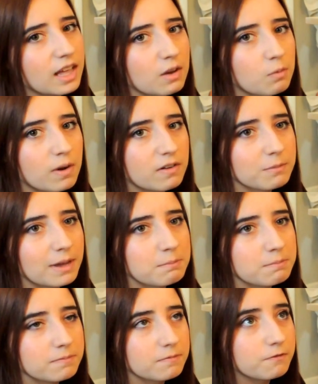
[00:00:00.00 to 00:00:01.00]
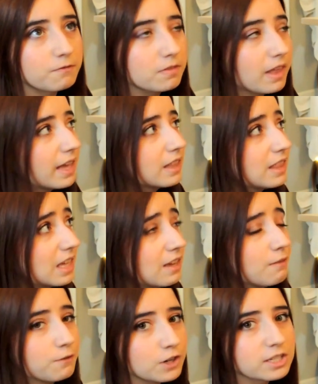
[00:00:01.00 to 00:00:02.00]
like one of my, like
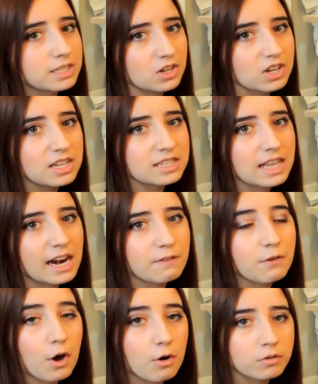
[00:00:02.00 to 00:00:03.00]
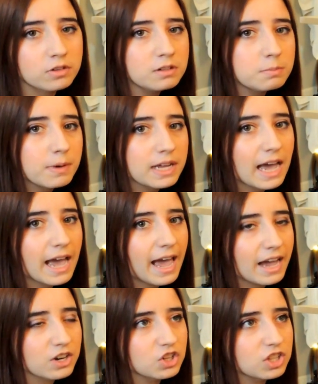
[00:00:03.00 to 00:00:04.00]
the first series that I've owned, but I
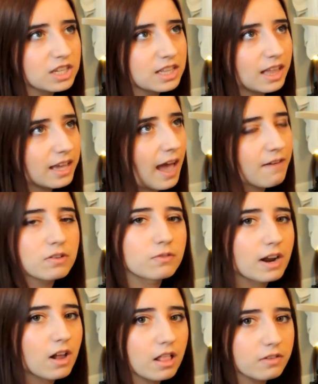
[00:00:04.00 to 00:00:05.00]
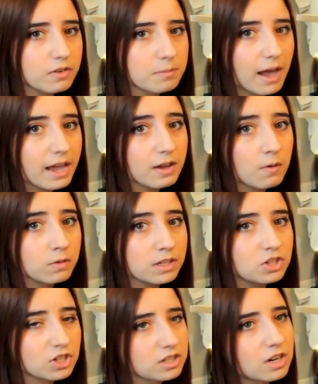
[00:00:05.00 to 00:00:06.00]
actually like haven't read all of them. I
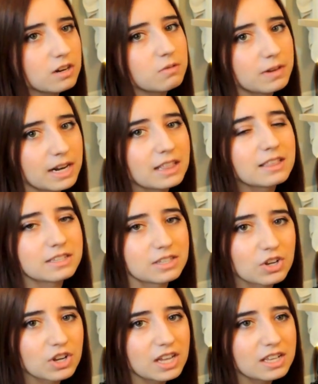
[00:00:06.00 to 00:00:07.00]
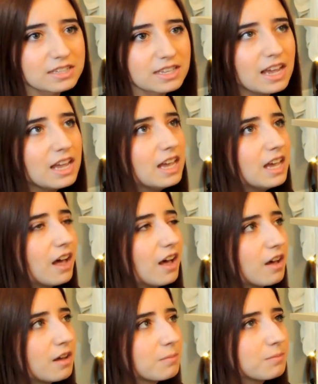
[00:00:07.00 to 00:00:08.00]
only just started reading the series
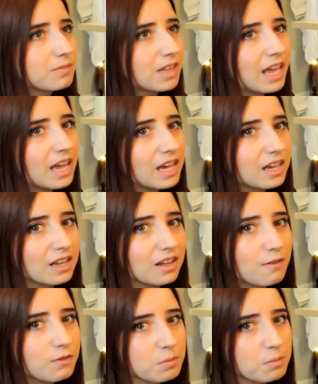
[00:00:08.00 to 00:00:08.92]
like a